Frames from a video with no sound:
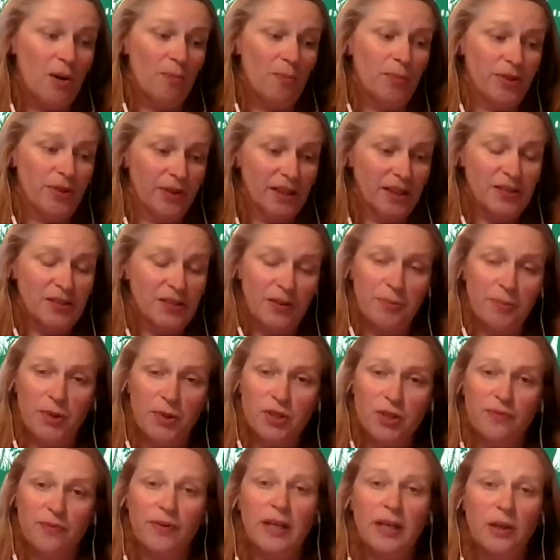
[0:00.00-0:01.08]
But thanks very
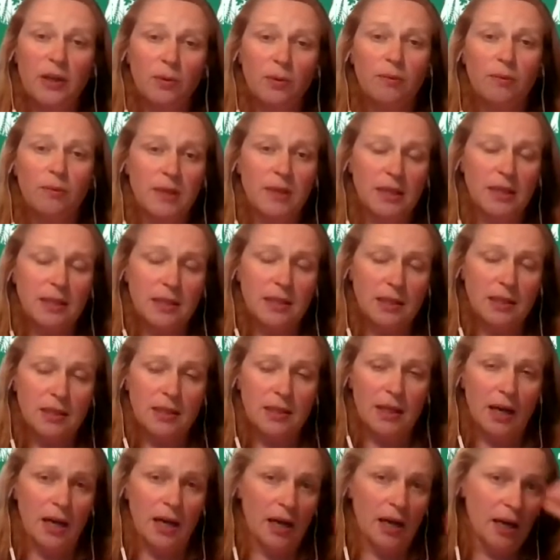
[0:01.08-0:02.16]
much. If anyone missed
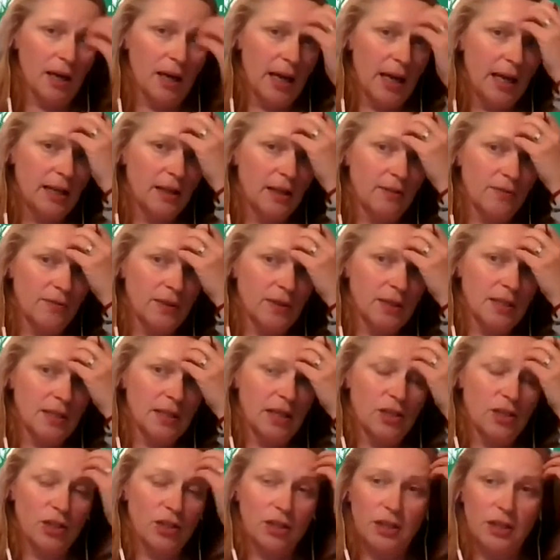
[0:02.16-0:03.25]
any of this
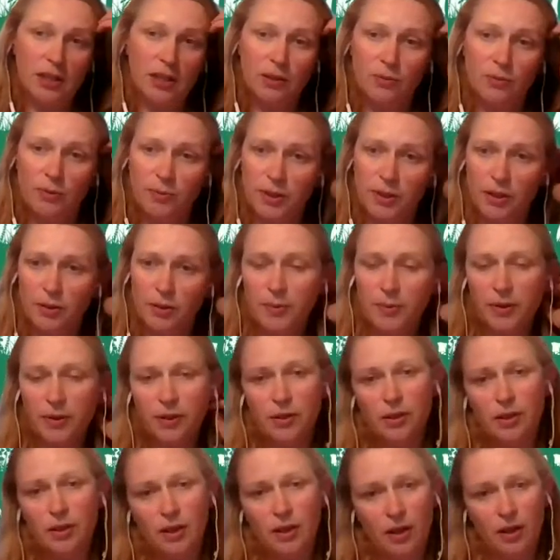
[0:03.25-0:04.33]
session, it will be up
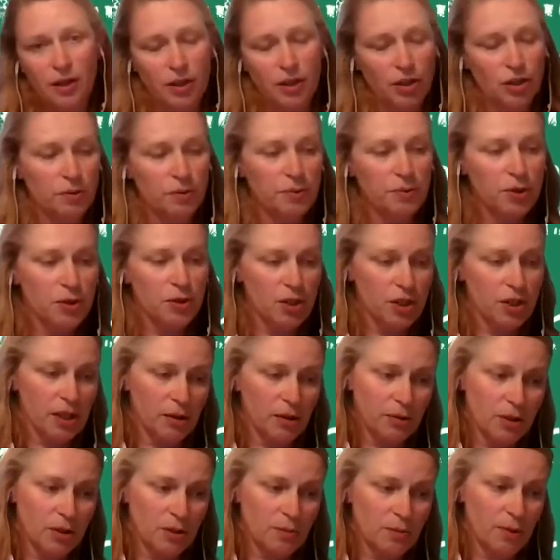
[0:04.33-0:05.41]
on our YouTube
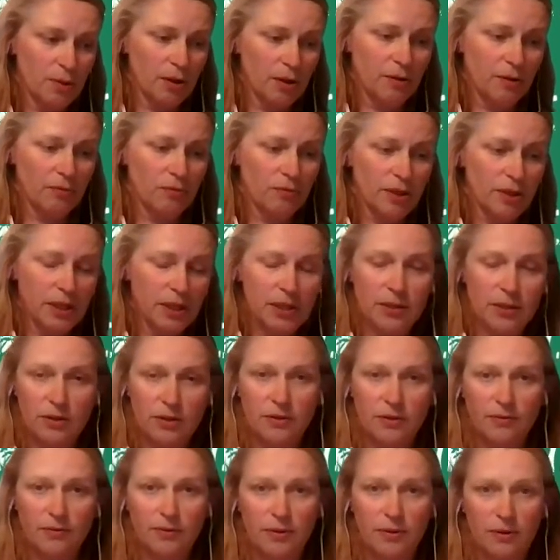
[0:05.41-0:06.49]
channel tomorrow. Really
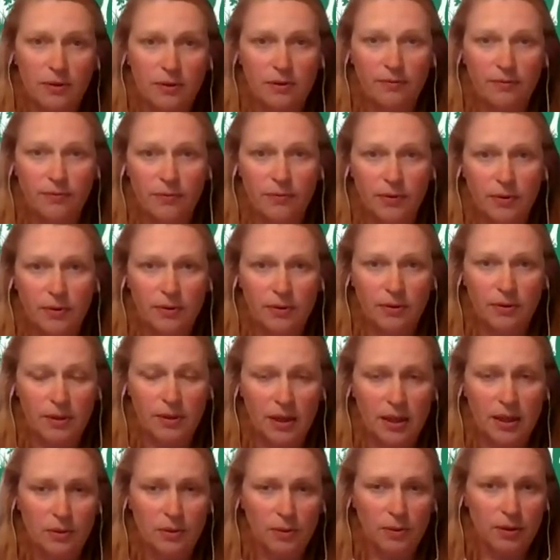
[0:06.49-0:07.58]
sorry for
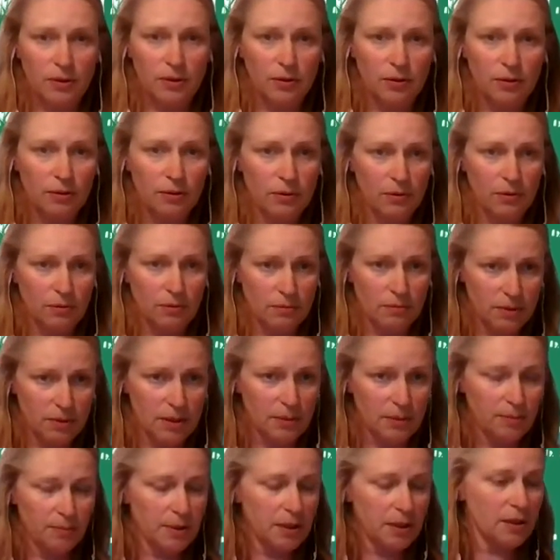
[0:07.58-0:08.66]
anyone who
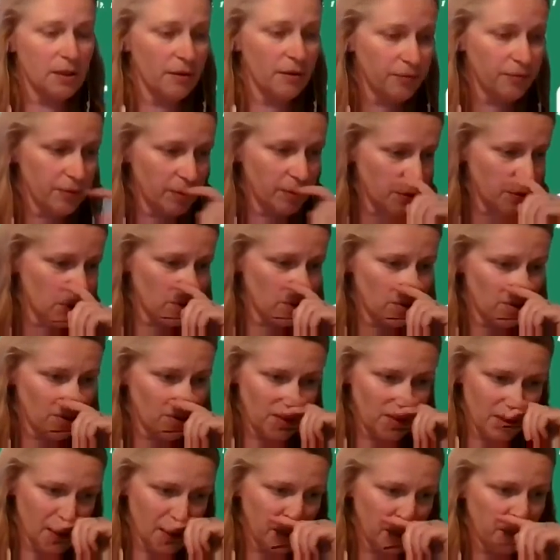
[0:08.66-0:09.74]
did miss half it due to
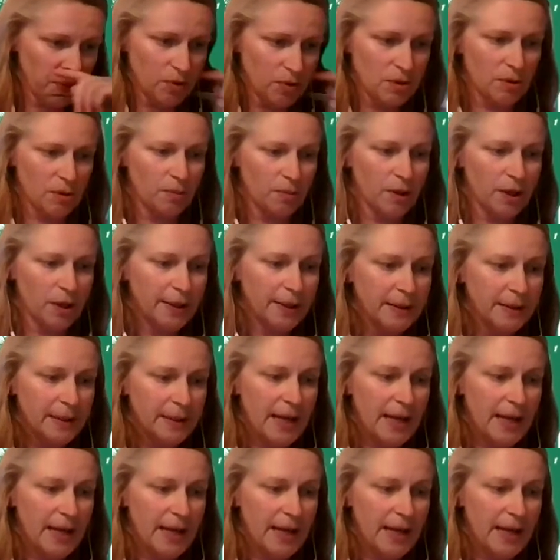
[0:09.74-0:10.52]
a typo somewhere.